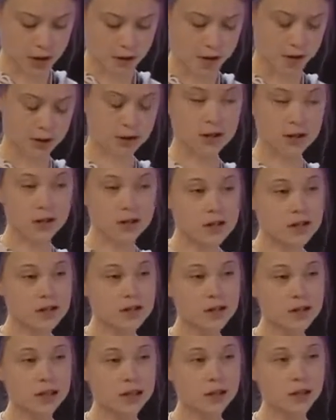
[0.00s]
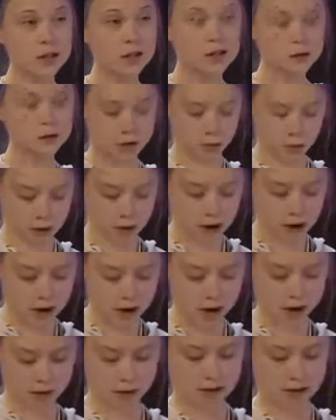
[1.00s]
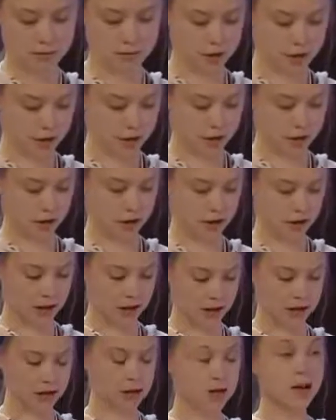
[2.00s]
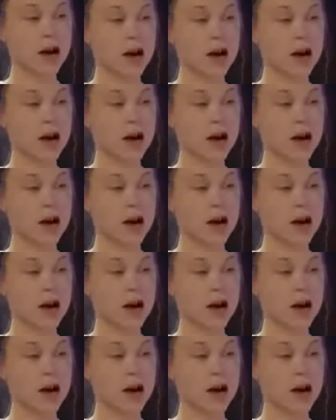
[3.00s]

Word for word: that doesn't include radical emission cuts